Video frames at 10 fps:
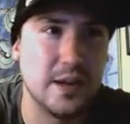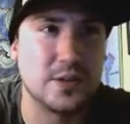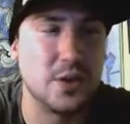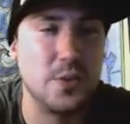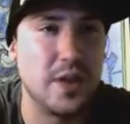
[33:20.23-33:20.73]
And
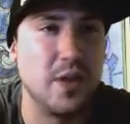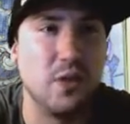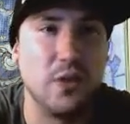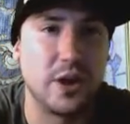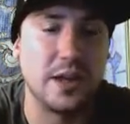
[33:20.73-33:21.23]
so when they
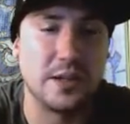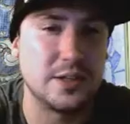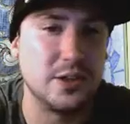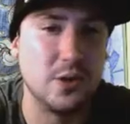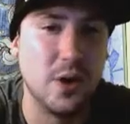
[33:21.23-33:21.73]
look
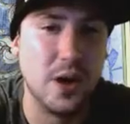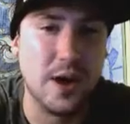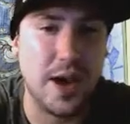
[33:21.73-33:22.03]
into